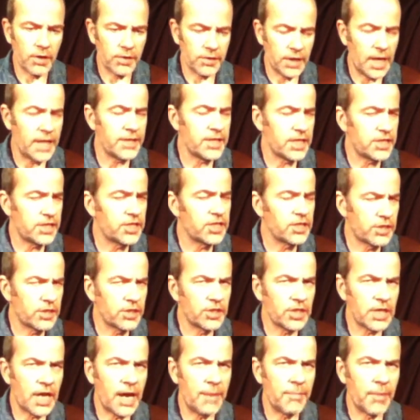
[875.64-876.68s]
And this is the
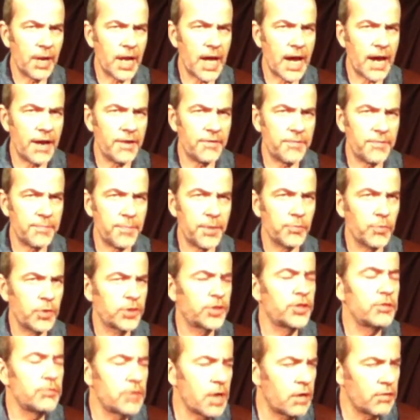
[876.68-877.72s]
same live, but
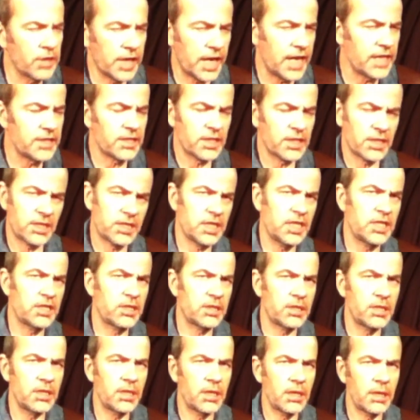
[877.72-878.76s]
what you don't get is
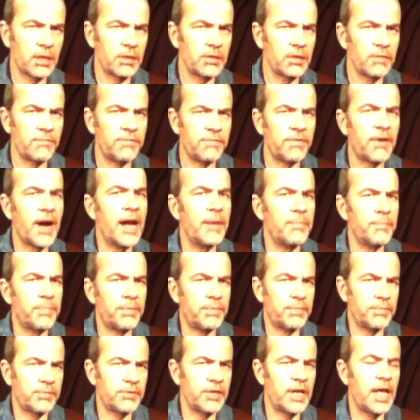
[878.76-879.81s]
the vibe
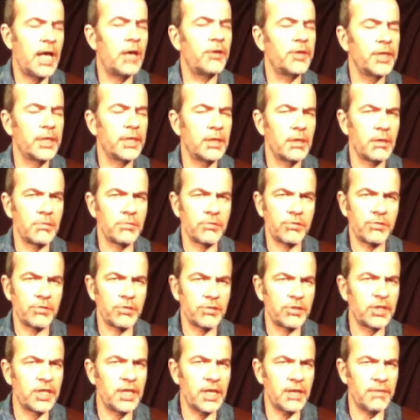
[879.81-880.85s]
the alnicos
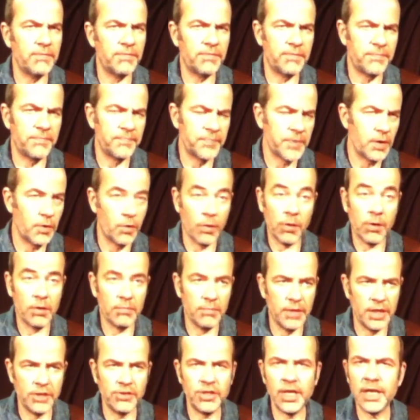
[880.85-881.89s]
just give, or
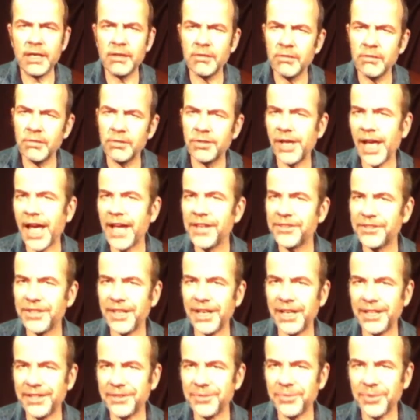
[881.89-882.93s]
in general the
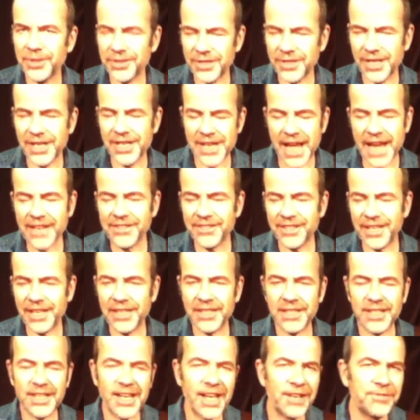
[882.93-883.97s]
A10, what an A10
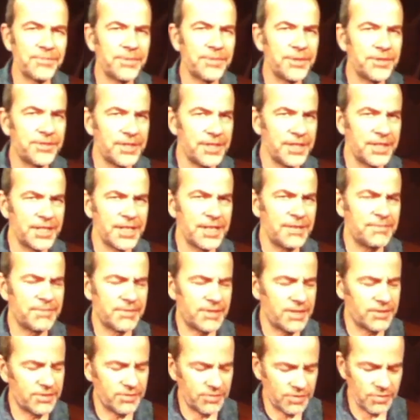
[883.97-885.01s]
and an SVT give,
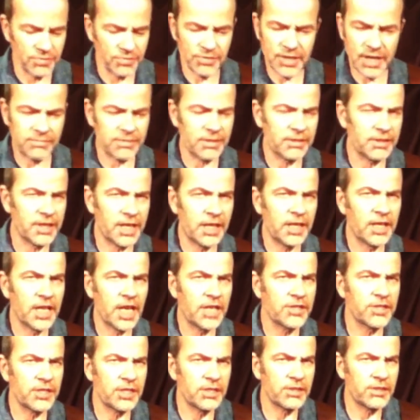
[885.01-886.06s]
that you never can
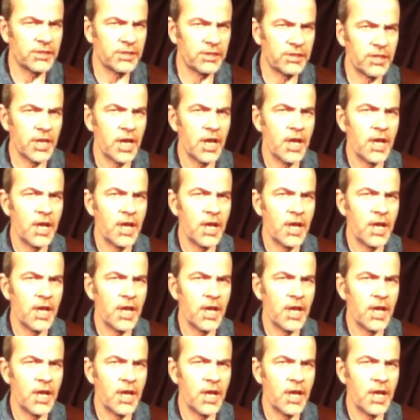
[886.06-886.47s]
catch it